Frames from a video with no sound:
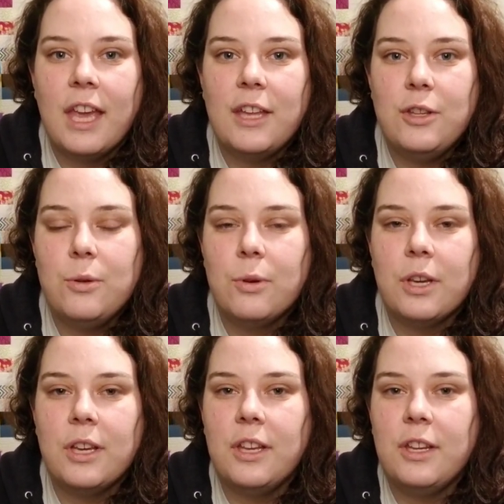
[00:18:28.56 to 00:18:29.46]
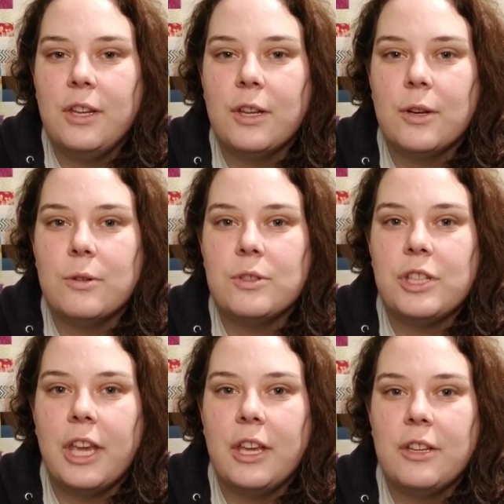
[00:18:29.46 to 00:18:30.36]
And you could, you know,
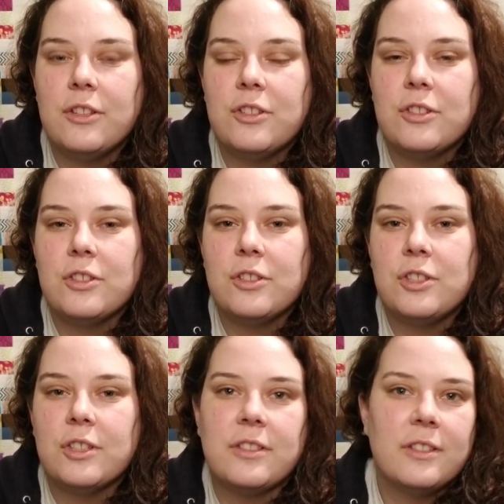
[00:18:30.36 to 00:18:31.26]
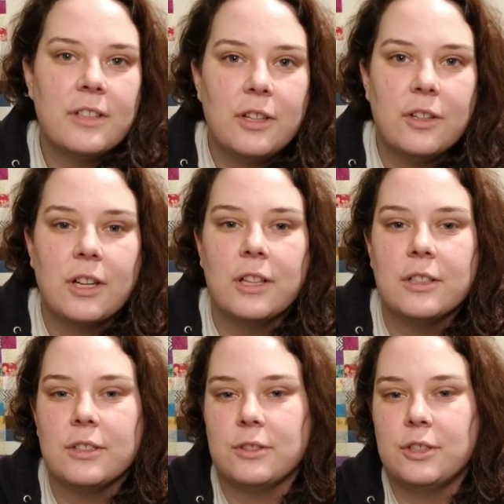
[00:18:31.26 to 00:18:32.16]
change just the center
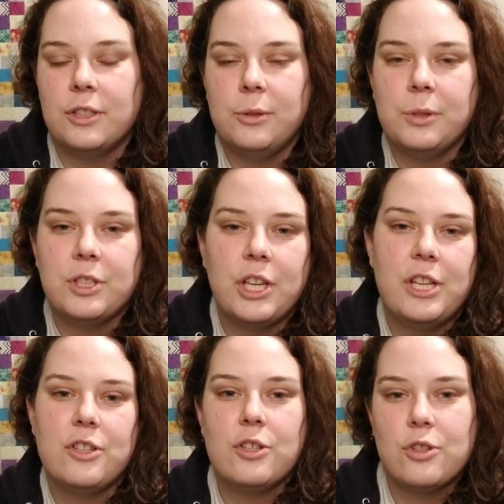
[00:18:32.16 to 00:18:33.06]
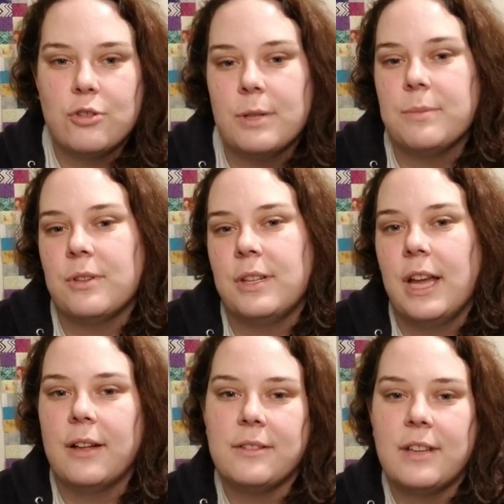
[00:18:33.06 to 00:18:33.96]
colors, or you change the strips on the
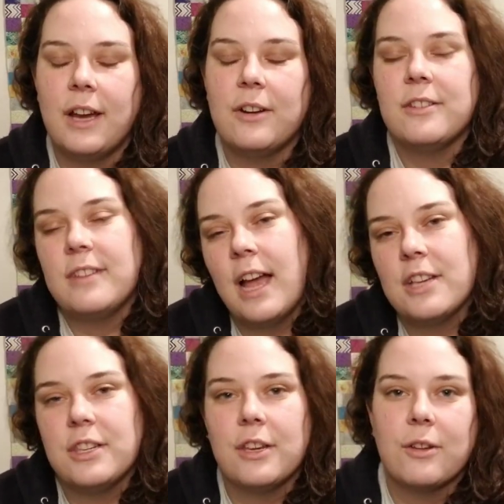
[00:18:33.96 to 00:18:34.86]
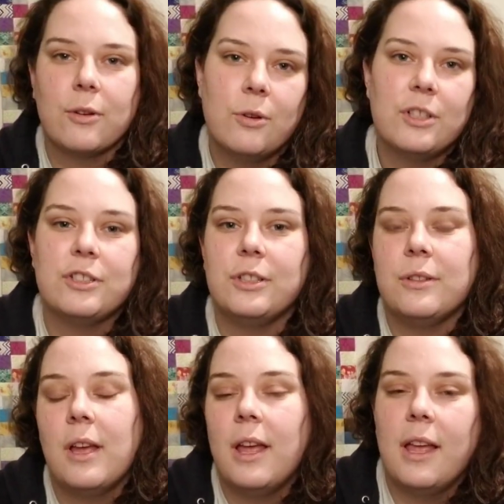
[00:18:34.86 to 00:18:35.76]
outside, or the sashing, or the cornerstone.
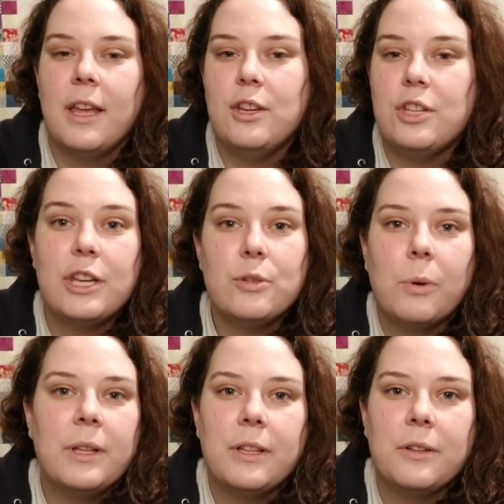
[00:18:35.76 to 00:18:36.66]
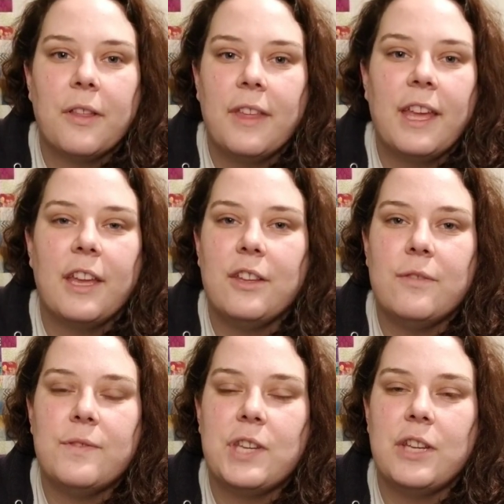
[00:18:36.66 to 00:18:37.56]
You change one little thing, and
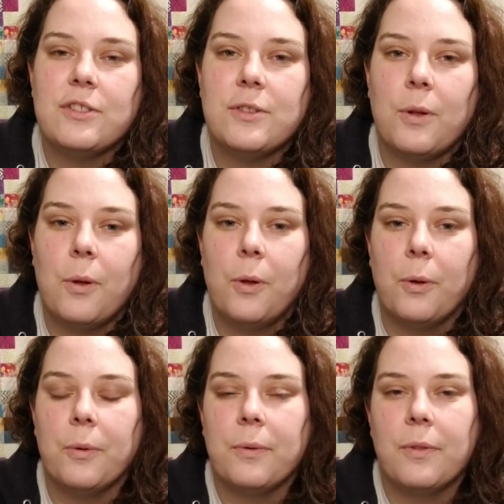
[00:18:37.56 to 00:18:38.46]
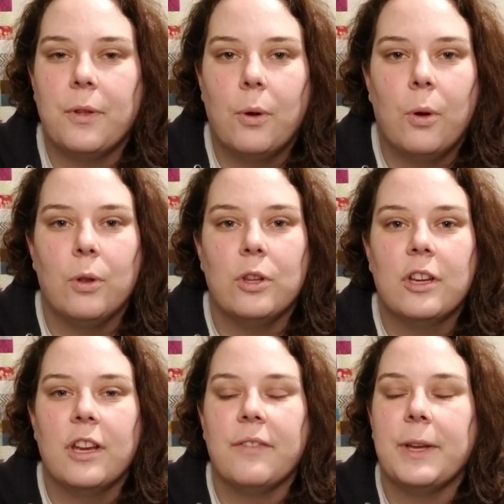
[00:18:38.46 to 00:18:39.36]
you've changed the whole the whole
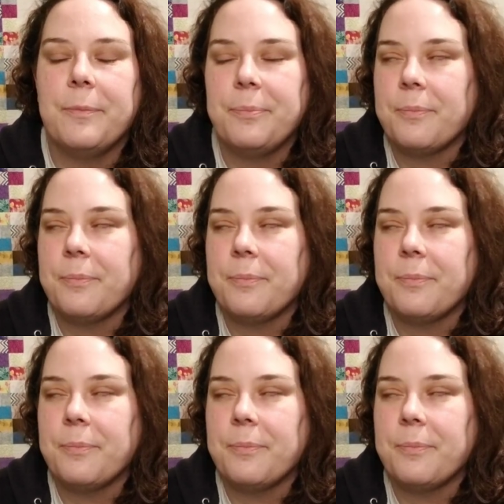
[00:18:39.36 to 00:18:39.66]
look of it.